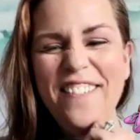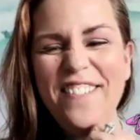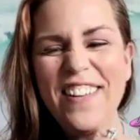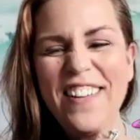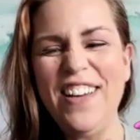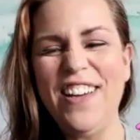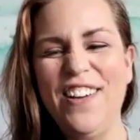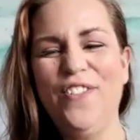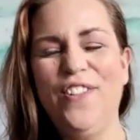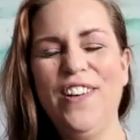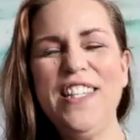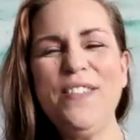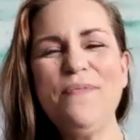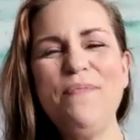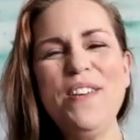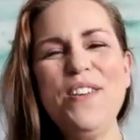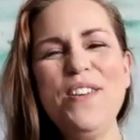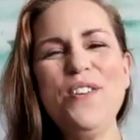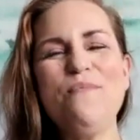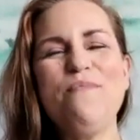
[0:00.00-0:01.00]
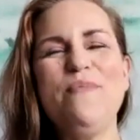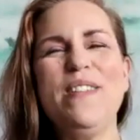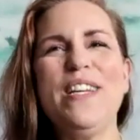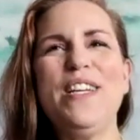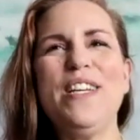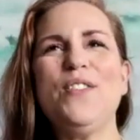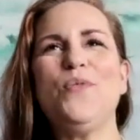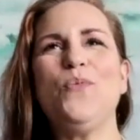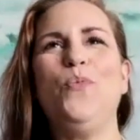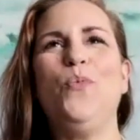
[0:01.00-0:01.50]
it. What's been your
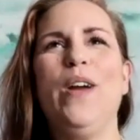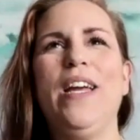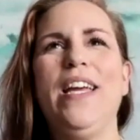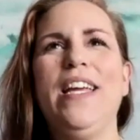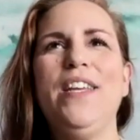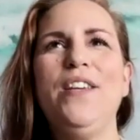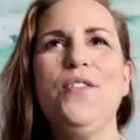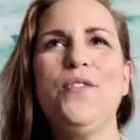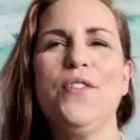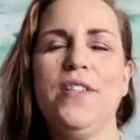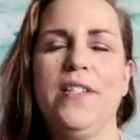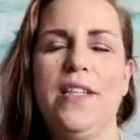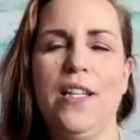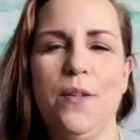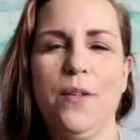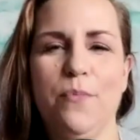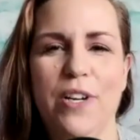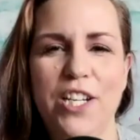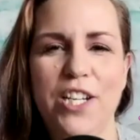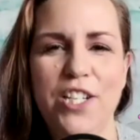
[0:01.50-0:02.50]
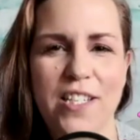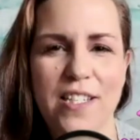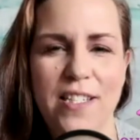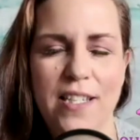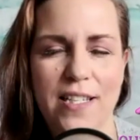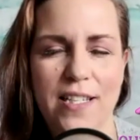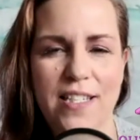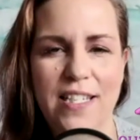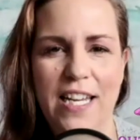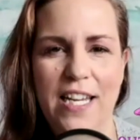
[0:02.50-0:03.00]
biggest win or celebration
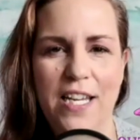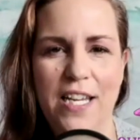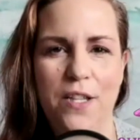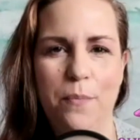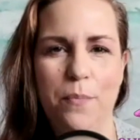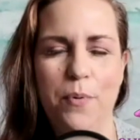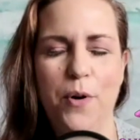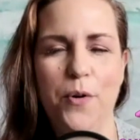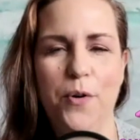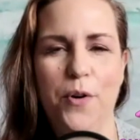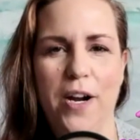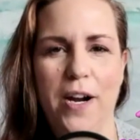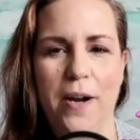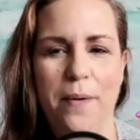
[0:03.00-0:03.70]
since taking the program?